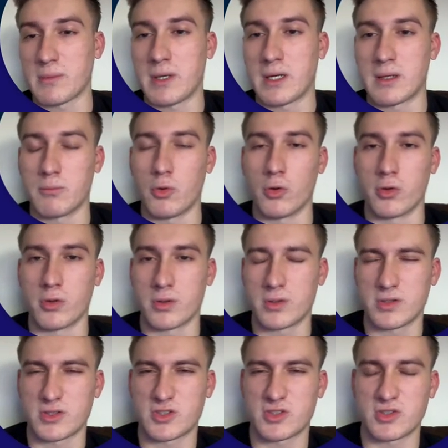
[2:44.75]
more
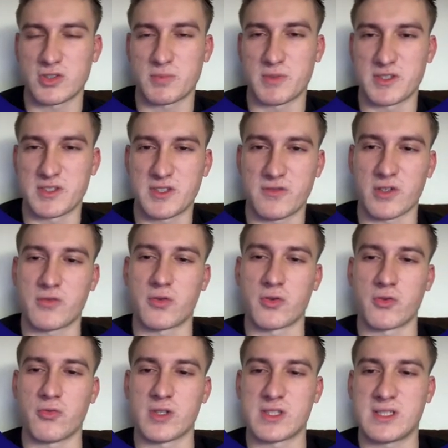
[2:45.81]
specific for
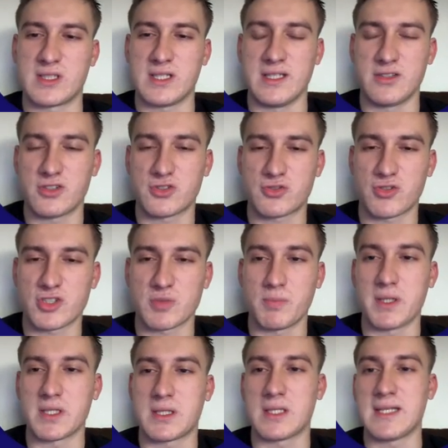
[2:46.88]
what industries,
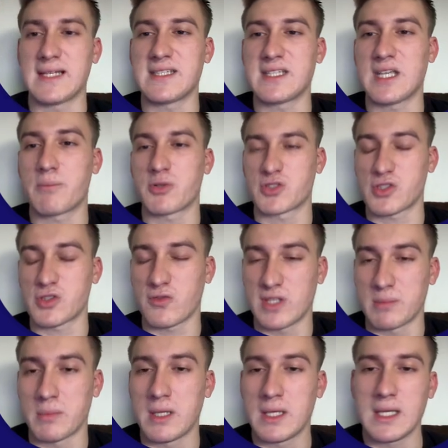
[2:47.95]
but 99% of
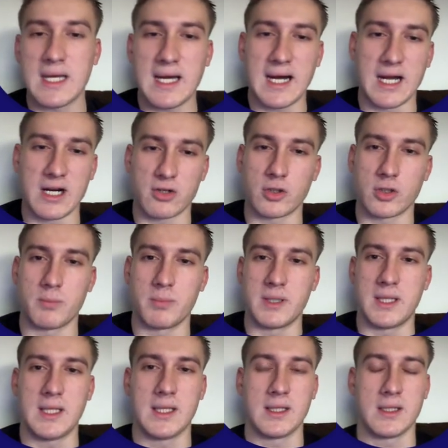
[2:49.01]
them are gonna be
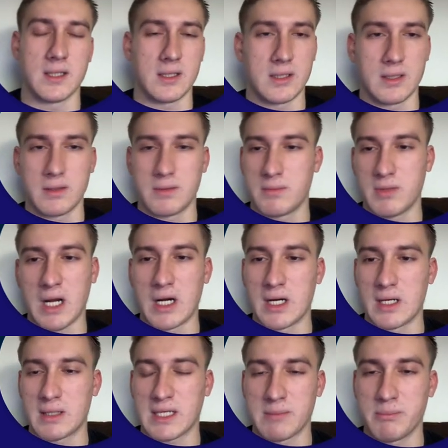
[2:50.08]
are
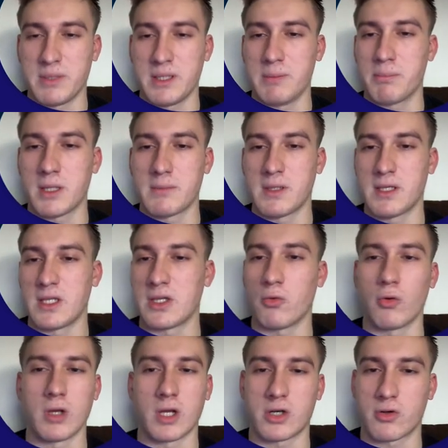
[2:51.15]
can be implemented
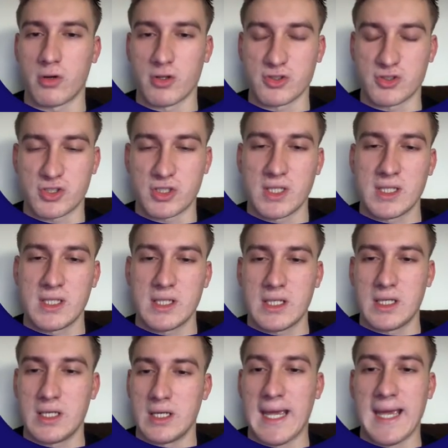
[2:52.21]
all across
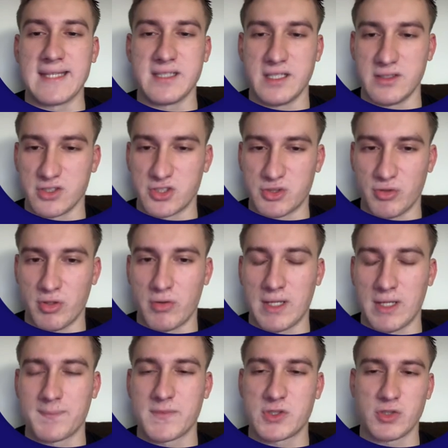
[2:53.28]
any industry, right?
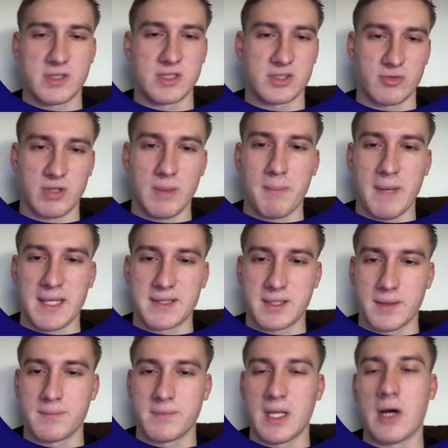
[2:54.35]
So it doesn't really matter
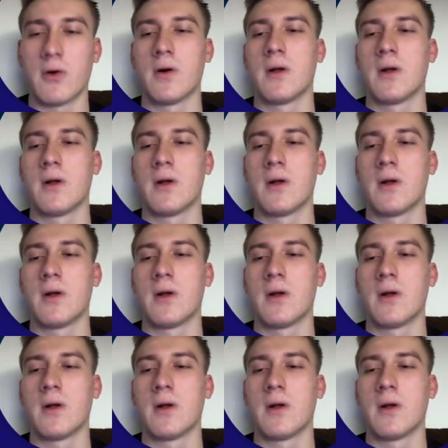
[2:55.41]
now.